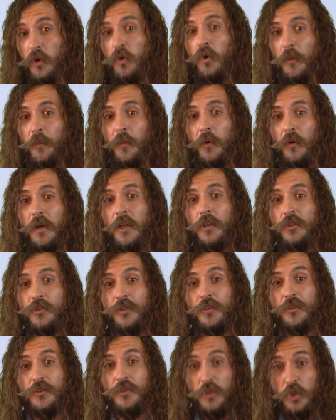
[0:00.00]

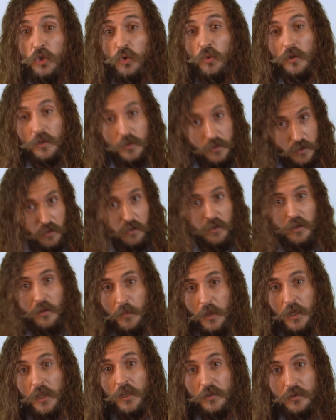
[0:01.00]
corporations too, because they're the
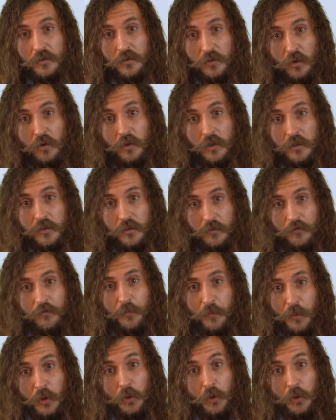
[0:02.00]
biggest source of